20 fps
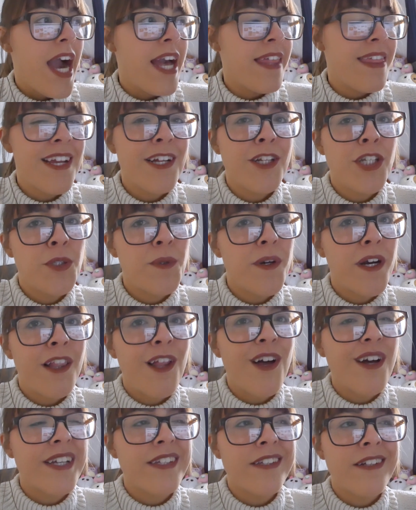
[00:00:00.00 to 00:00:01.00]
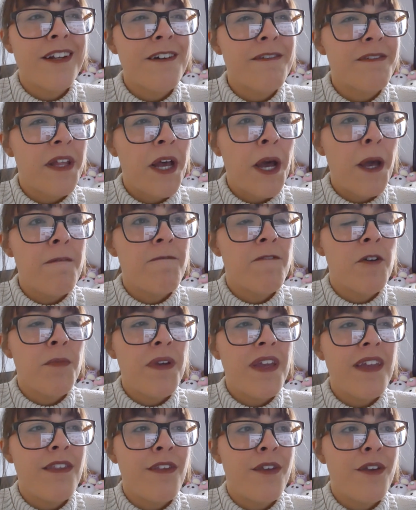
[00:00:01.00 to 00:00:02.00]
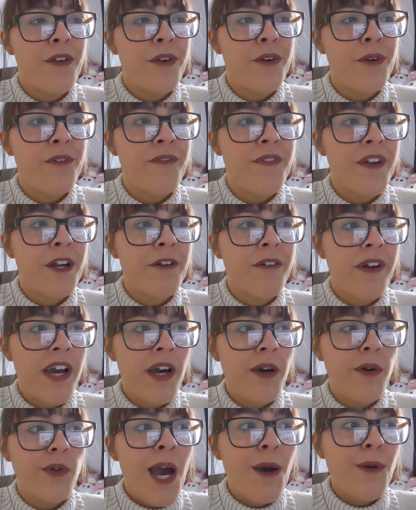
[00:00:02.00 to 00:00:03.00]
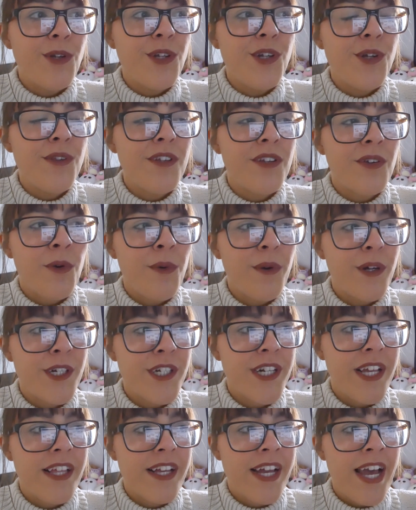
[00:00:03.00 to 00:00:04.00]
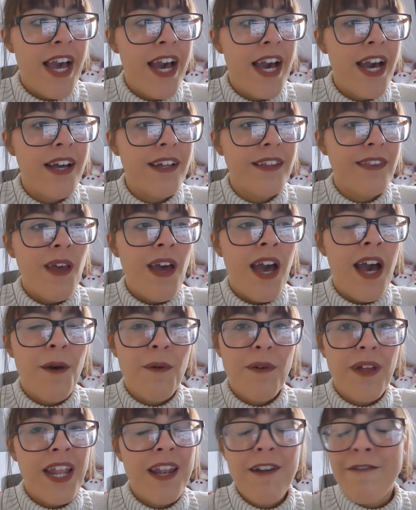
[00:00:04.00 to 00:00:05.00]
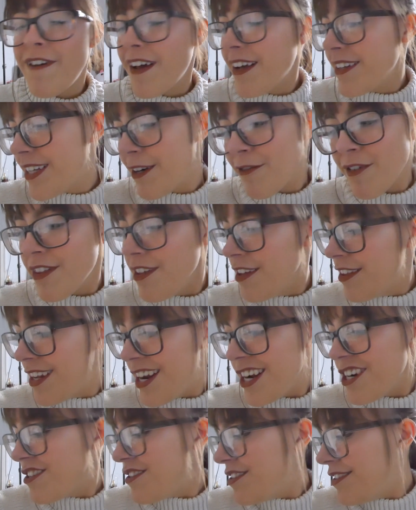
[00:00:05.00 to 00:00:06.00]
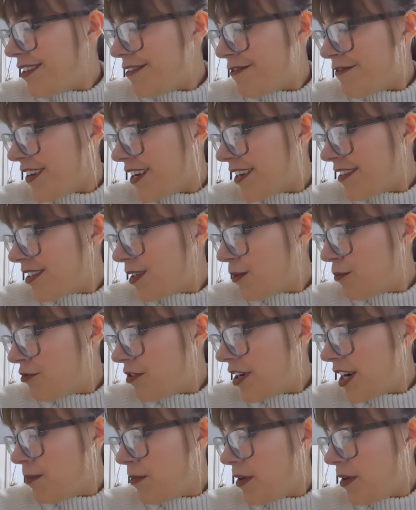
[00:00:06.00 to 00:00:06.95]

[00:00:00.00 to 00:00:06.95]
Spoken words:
I think 2 o'clock is enough time for me to figure out how to do the tortoiseshell cat and fix everything that I just need fixing pretty